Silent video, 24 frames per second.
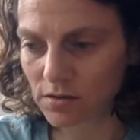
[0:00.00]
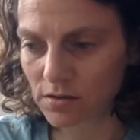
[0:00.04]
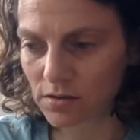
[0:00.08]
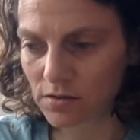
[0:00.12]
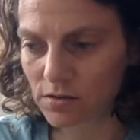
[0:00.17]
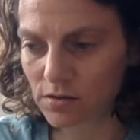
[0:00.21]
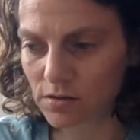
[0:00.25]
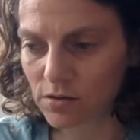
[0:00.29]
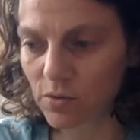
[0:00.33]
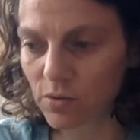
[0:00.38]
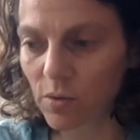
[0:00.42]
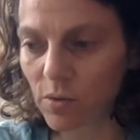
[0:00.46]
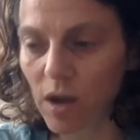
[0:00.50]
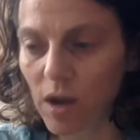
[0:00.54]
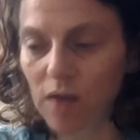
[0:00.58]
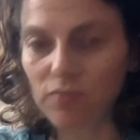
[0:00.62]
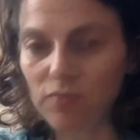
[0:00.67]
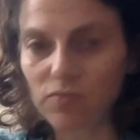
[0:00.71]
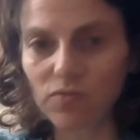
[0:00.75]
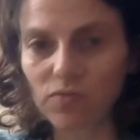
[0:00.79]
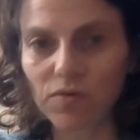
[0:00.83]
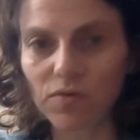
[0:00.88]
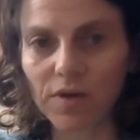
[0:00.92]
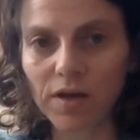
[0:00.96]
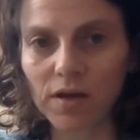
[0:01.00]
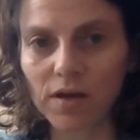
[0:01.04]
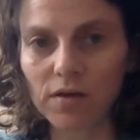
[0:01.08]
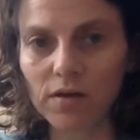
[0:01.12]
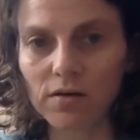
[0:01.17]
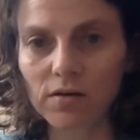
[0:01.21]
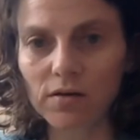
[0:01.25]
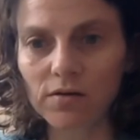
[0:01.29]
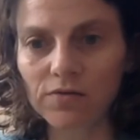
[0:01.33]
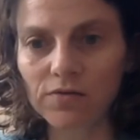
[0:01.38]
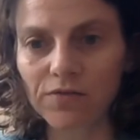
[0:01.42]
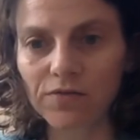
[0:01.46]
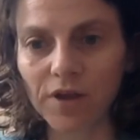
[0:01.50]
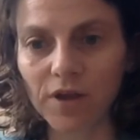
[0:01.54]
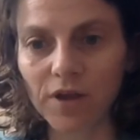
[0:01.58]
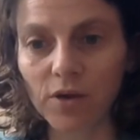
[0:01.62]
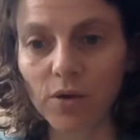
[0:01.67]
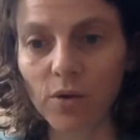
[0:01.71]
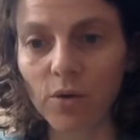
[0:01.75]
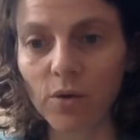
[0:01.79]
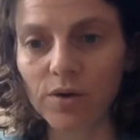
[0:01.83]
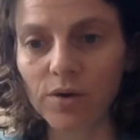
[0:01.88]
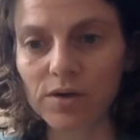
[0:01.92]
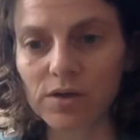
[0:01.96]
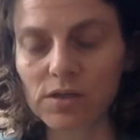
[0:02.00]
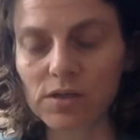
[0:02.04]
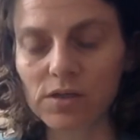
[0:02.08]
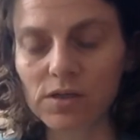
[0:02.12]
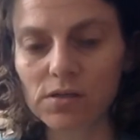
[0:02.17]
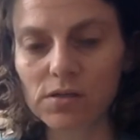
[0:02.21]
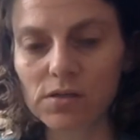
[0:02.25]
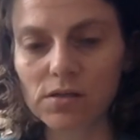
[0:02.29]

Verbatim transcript: twelve week free course.